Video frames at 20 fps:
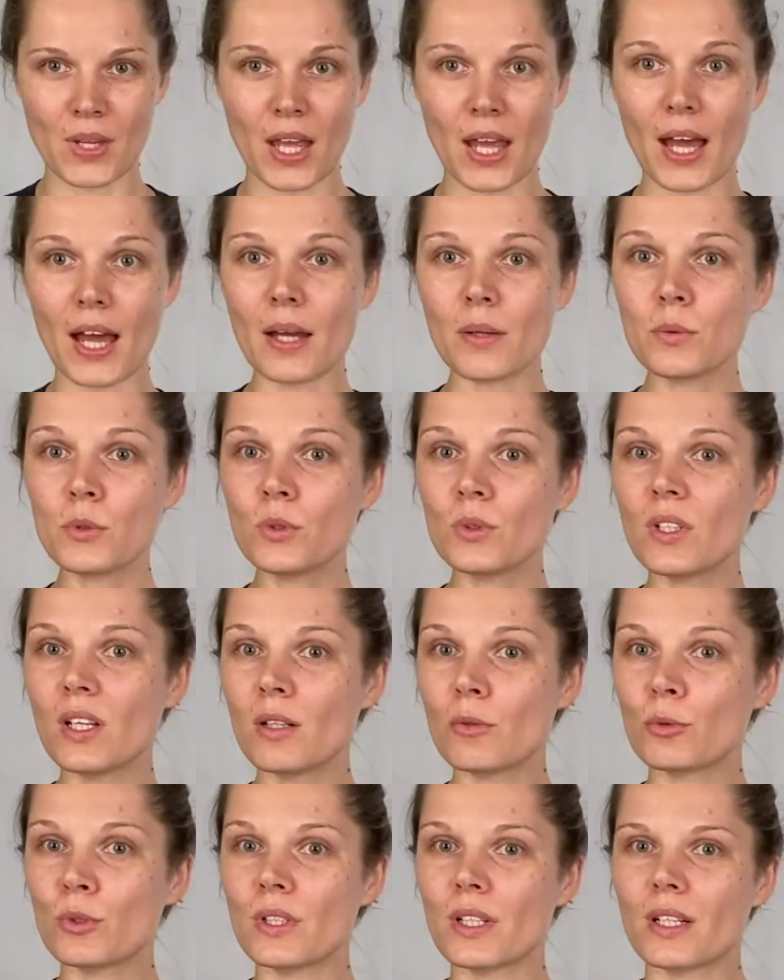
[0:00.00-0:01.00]
How do they
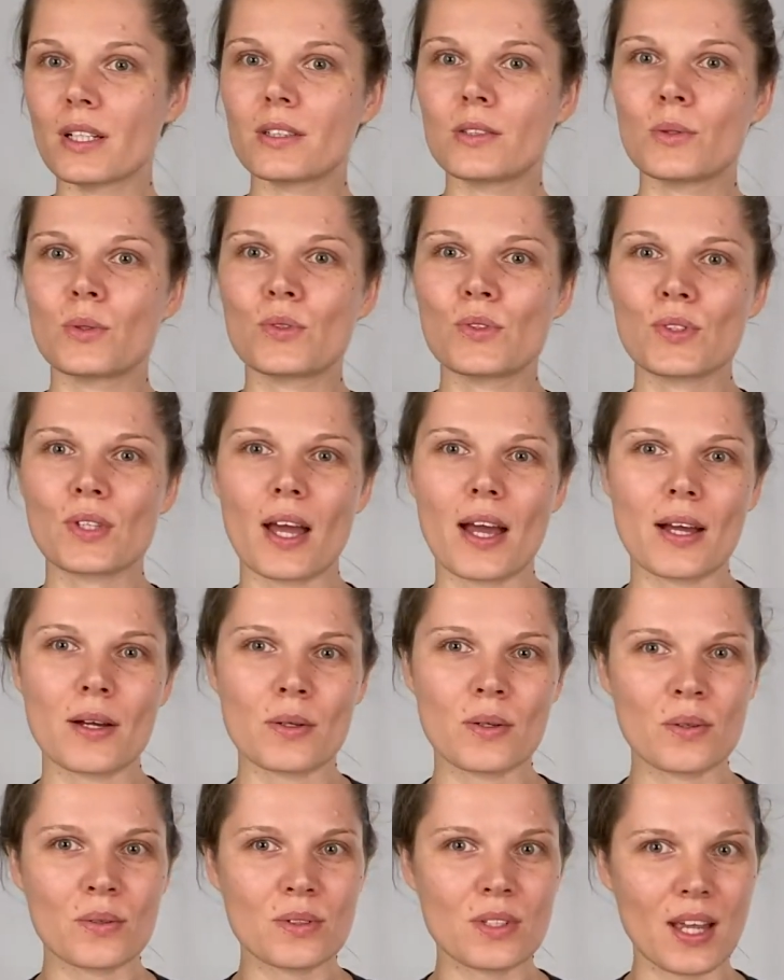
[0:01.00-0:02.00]
react to
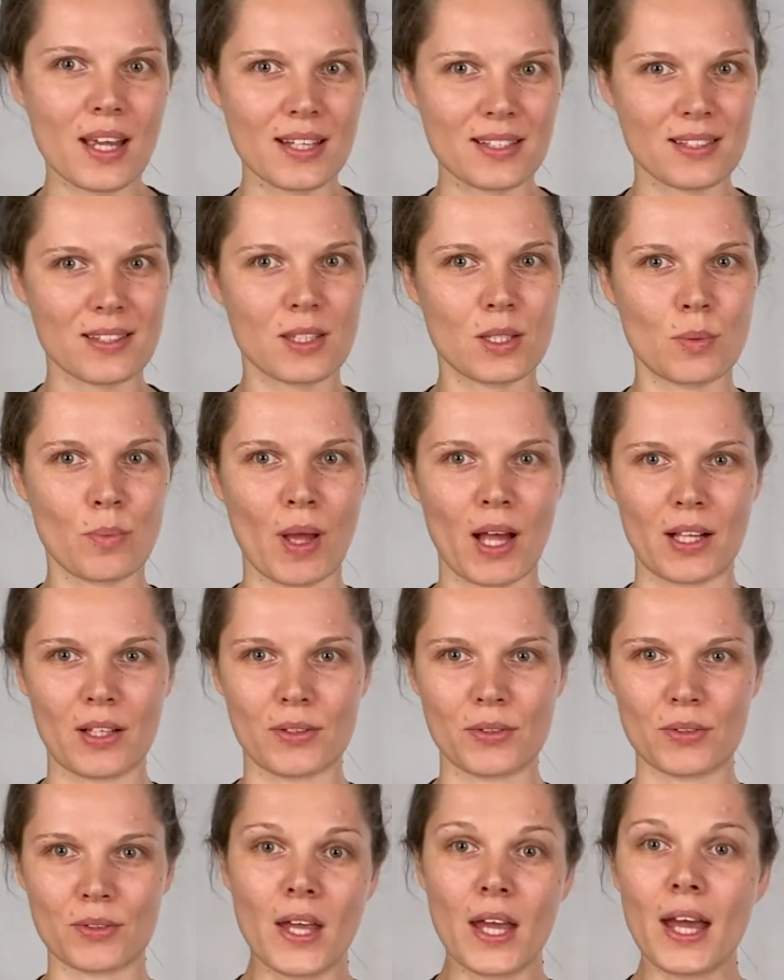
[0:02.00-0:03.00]
sounds and
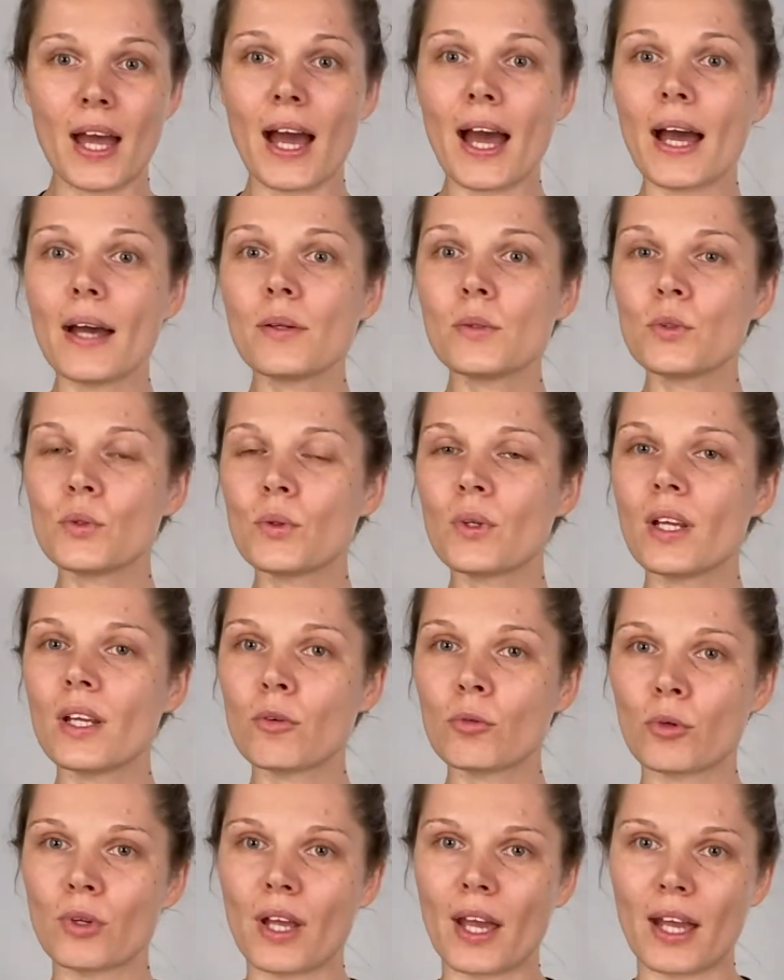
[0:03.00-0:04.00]
smells? How do they
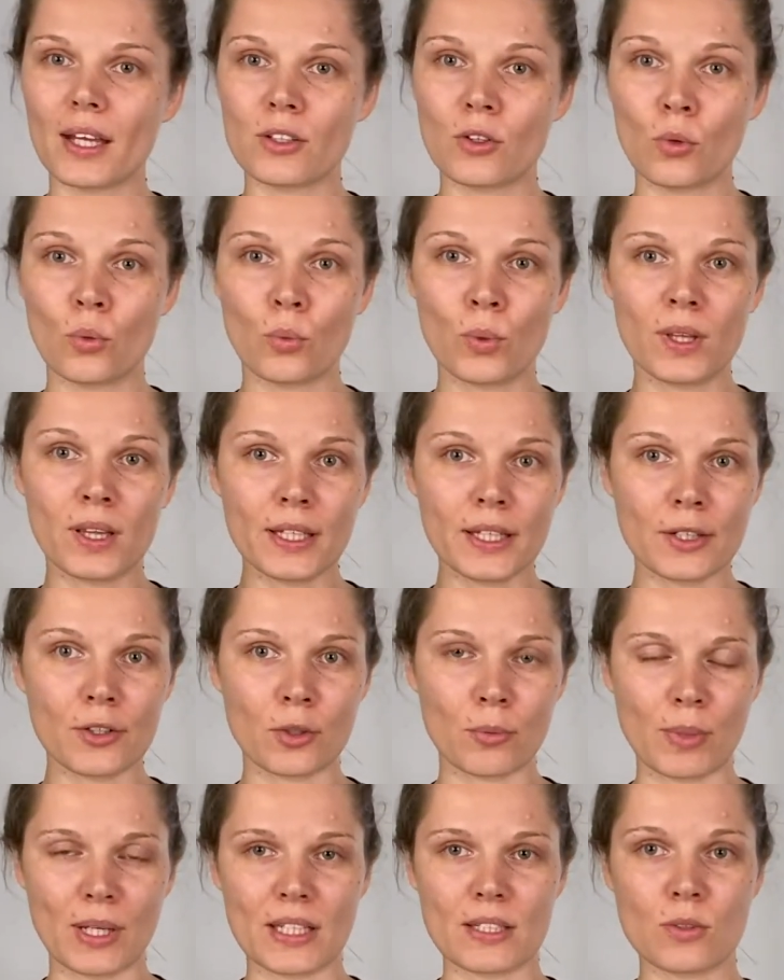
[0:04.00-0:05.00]
react with litter
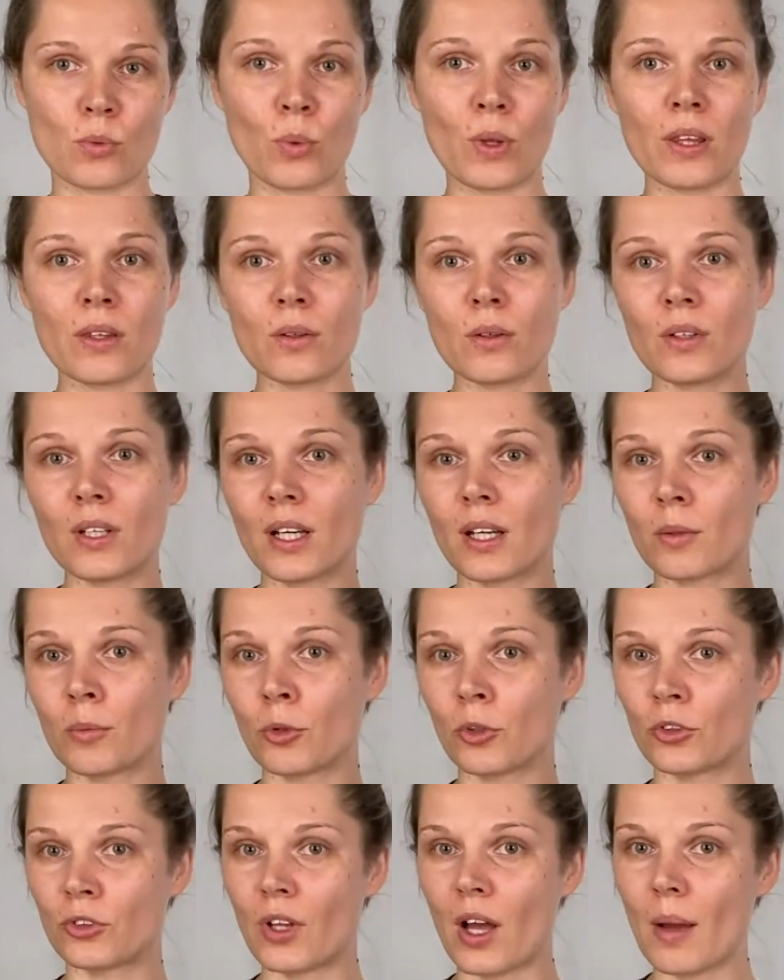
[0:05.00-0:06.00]
mates? Whether they are
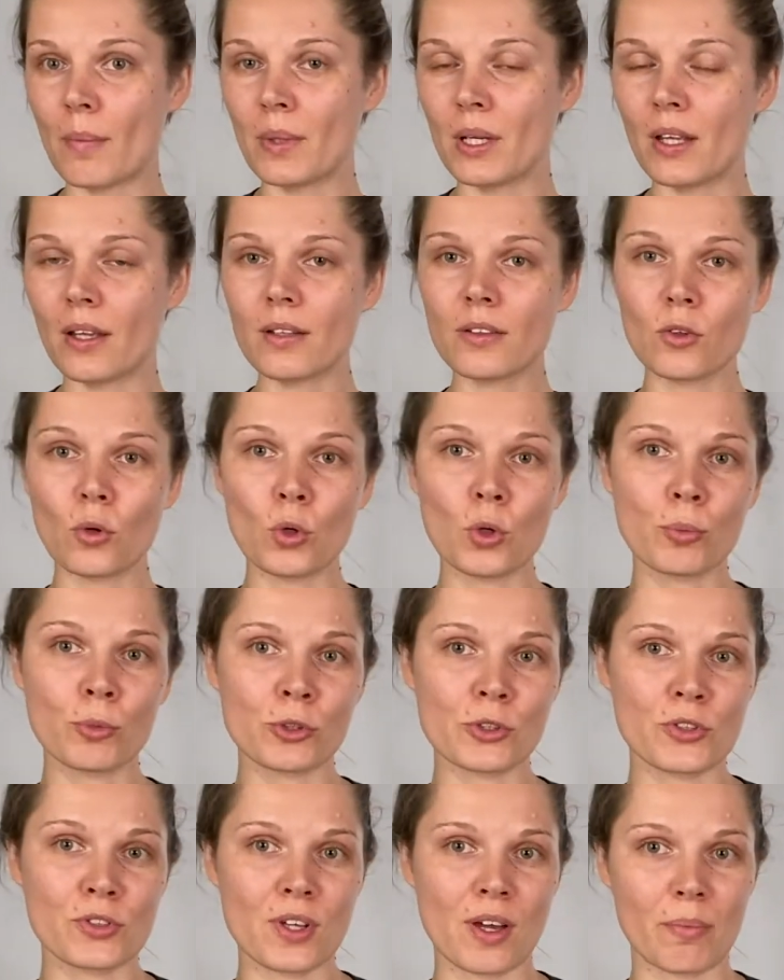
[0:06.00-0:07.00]
more dominant or more
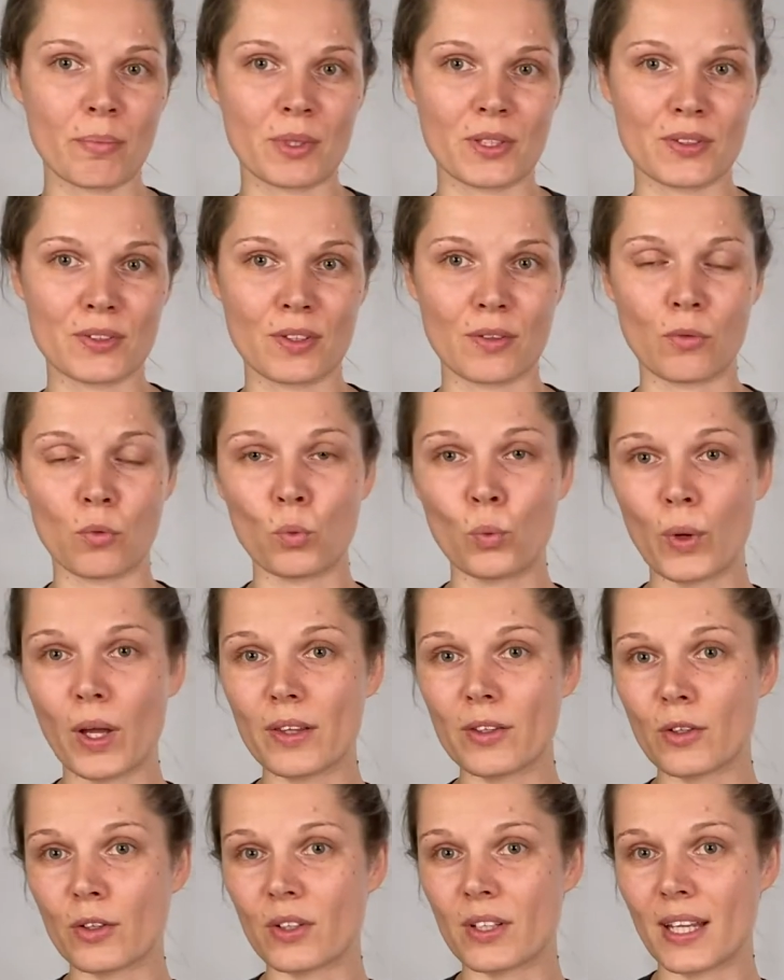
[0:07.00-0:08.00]
submissive,
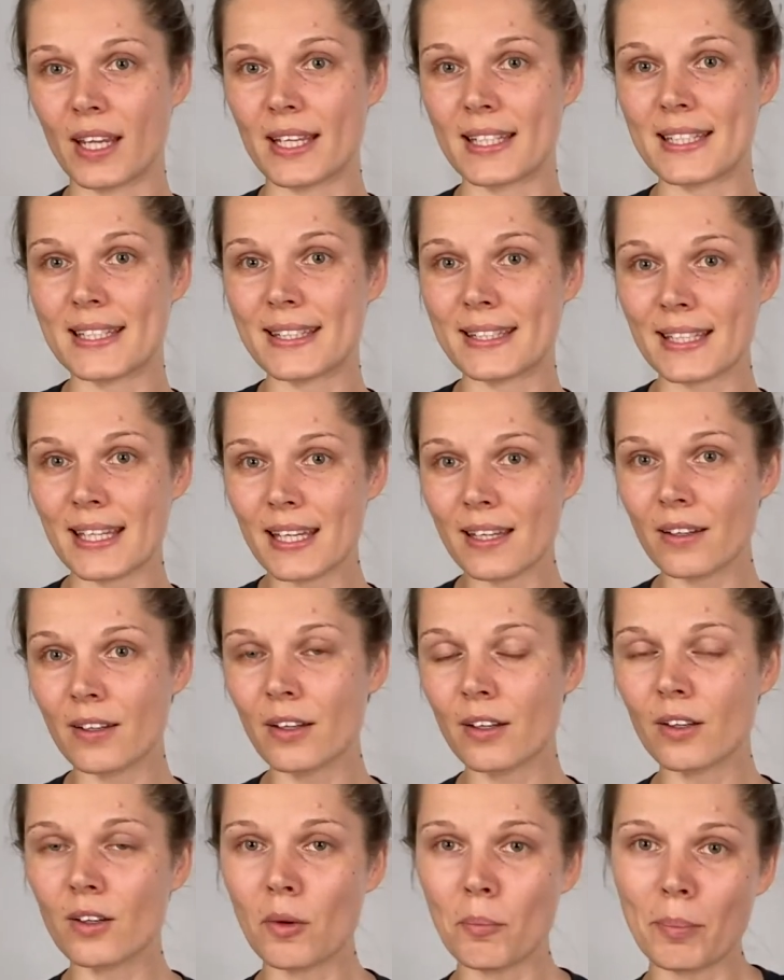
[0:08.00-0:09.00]
whether they
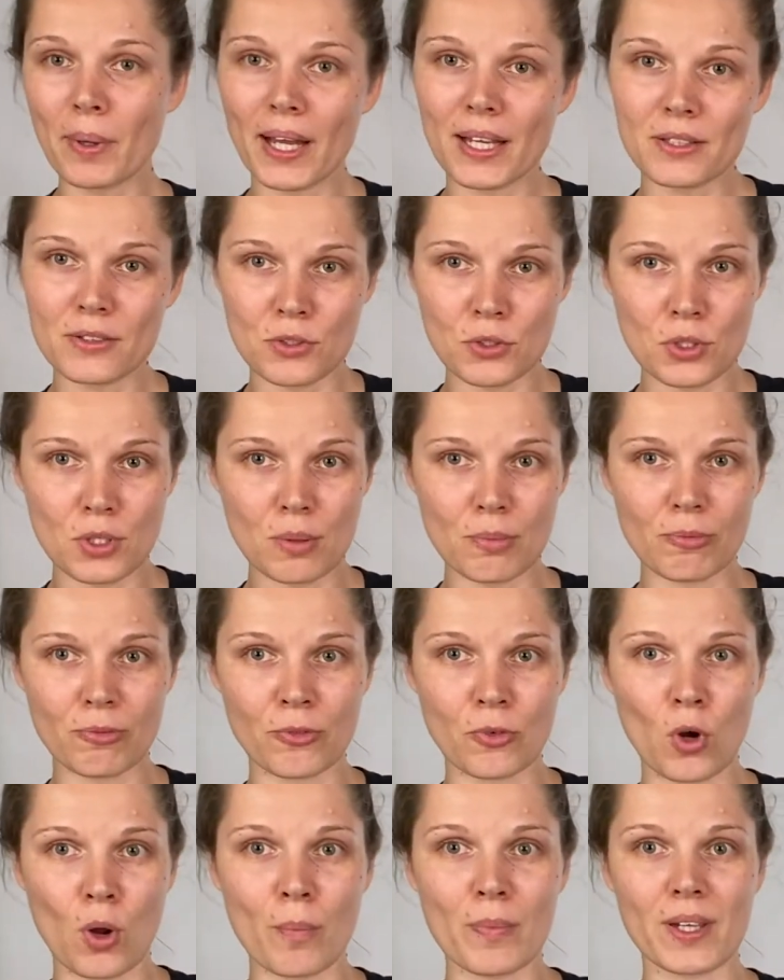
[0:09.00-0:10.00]
seek companionship
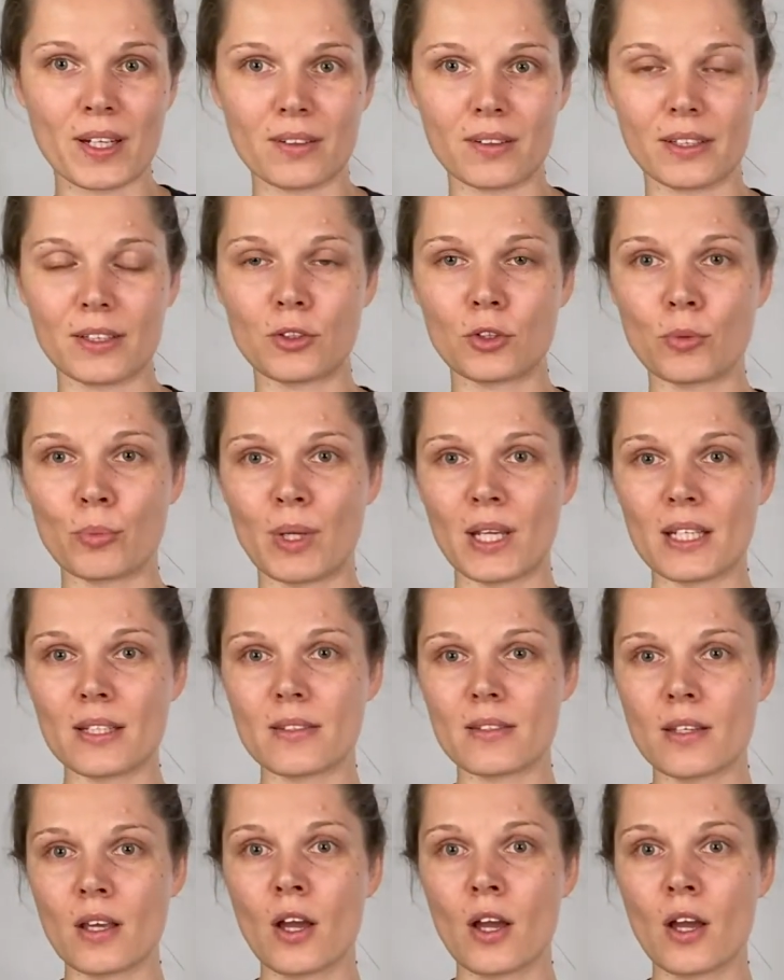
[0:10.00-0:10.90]
from their litter mates